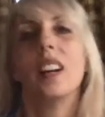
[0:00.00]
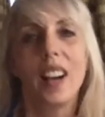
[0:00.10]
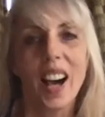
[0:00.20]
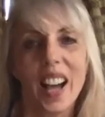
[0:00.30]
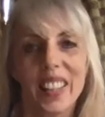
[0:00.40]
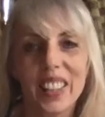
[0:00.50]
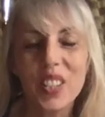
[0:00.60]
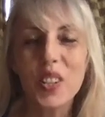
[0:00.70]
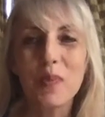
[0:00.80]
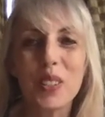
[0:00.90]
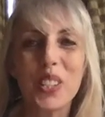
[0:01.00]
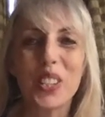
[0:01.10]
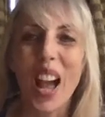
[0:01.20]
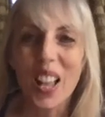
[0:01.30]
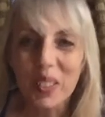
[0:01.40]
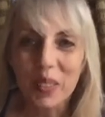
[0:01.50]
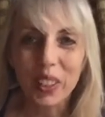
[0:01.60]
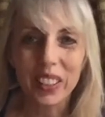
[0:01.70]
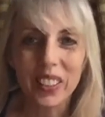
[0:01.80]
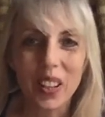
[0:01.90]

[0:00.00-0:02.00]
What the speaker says: Hi, this is Mrs. Calabrese.